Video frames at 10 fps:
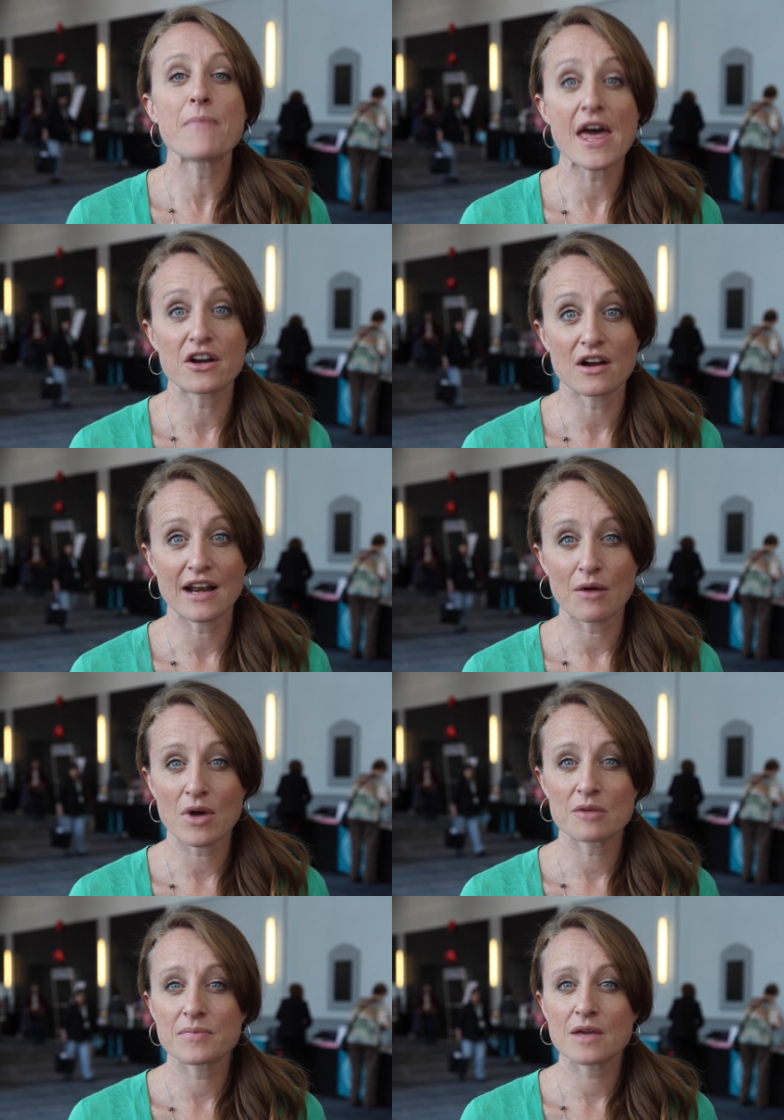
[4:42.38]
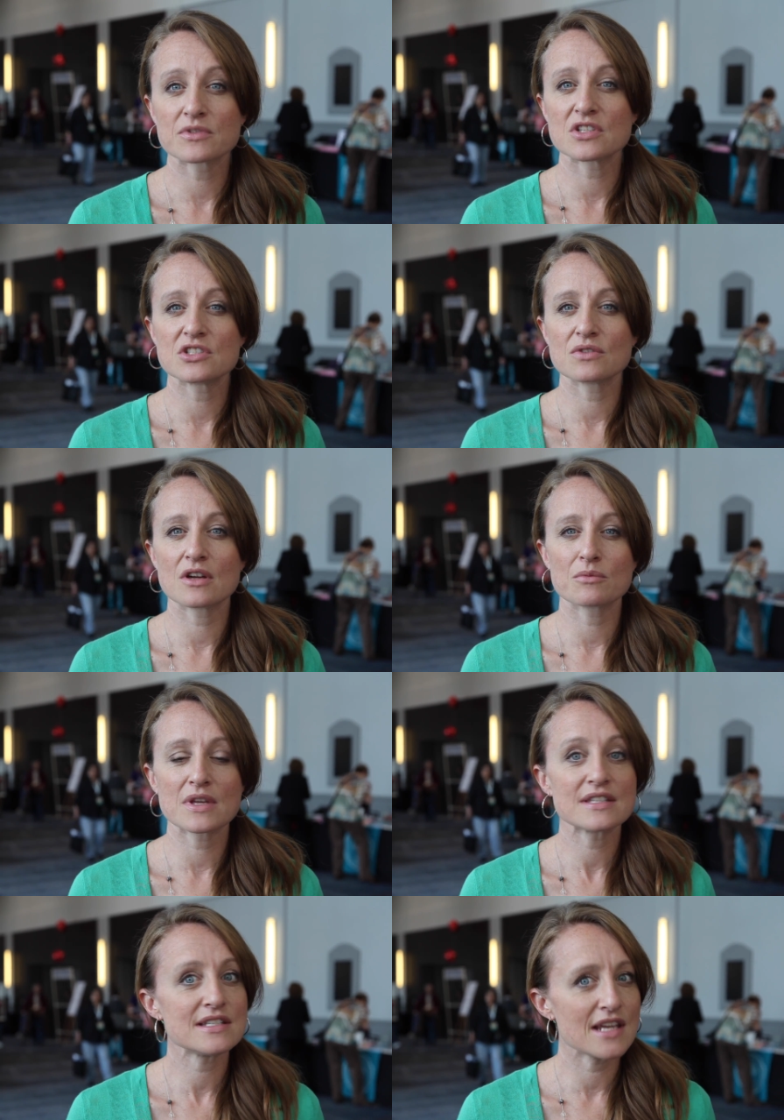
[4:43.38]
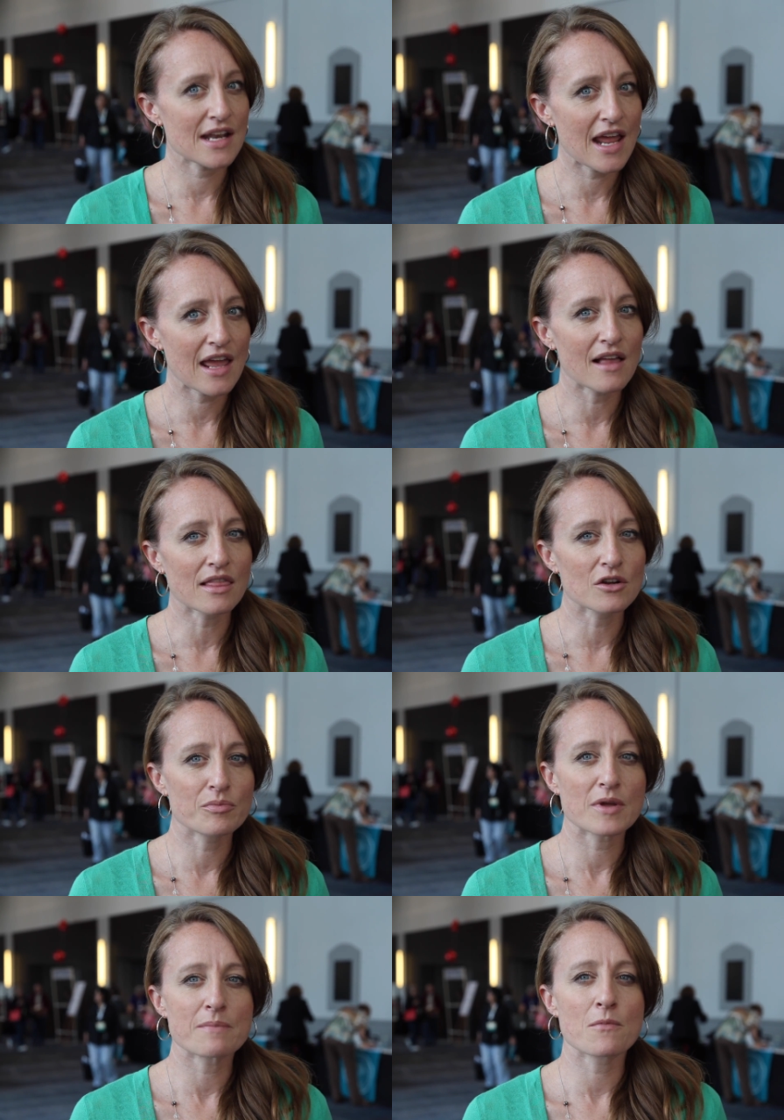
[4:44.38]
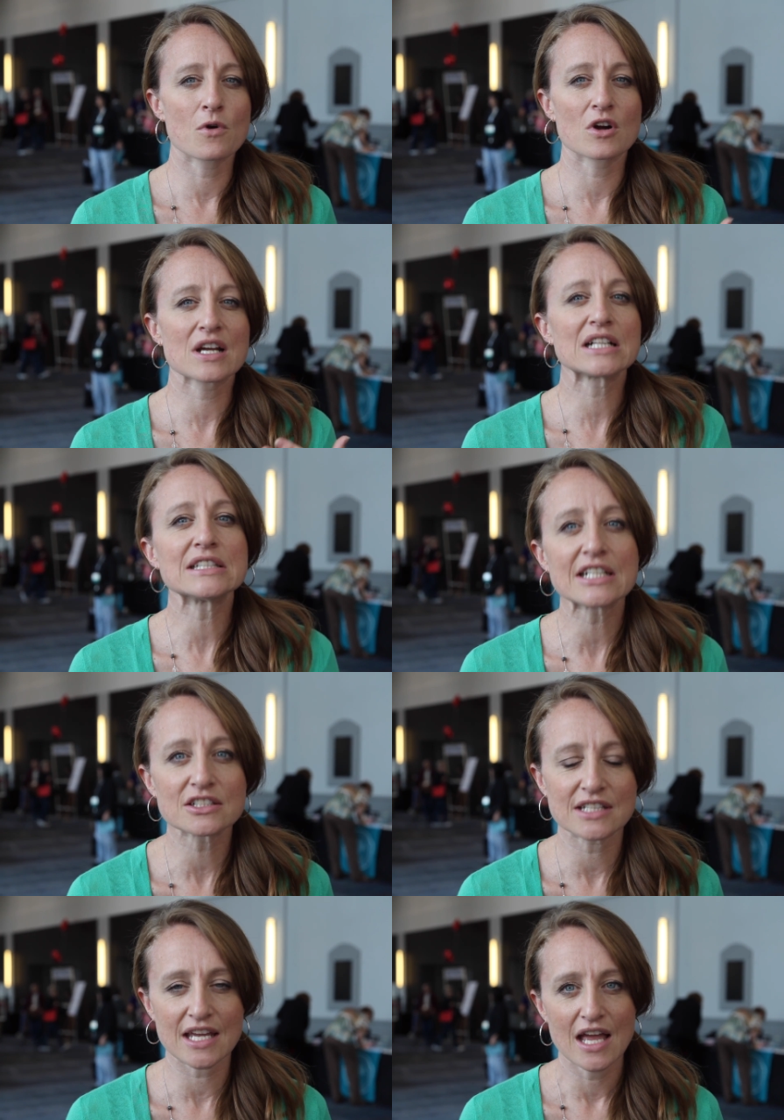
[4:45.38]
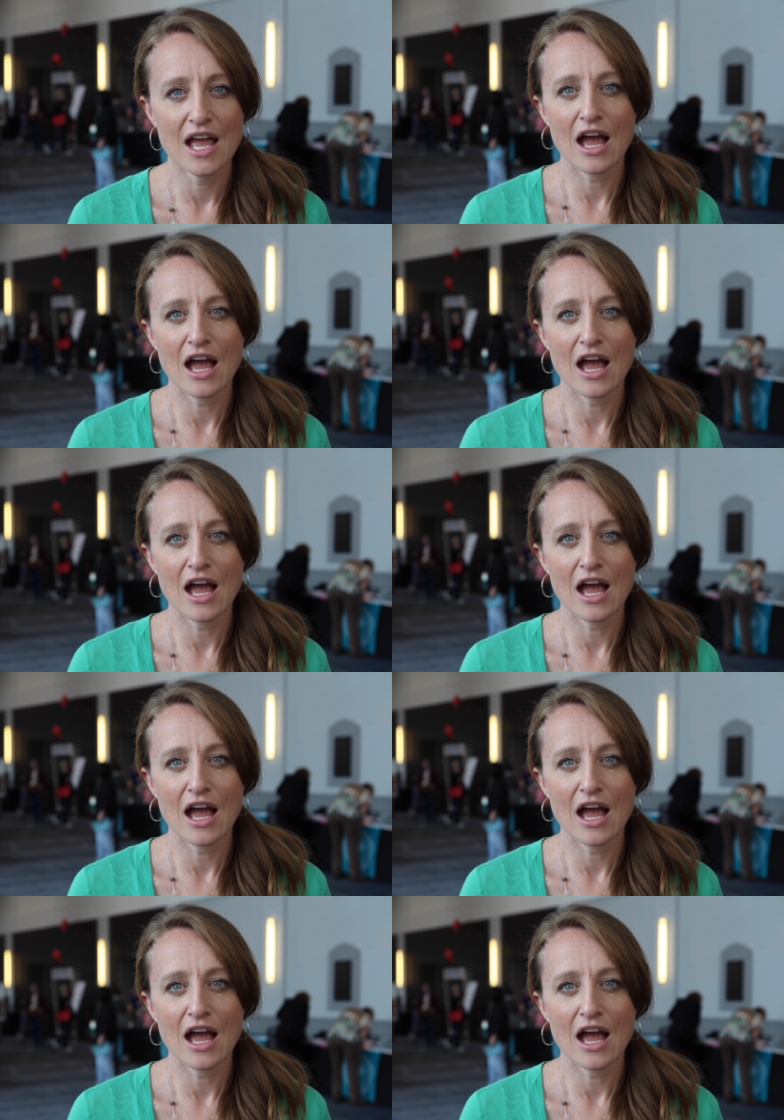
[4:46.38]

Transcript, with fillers: better, and I want to be able to do it with D N A a little bit more clearly.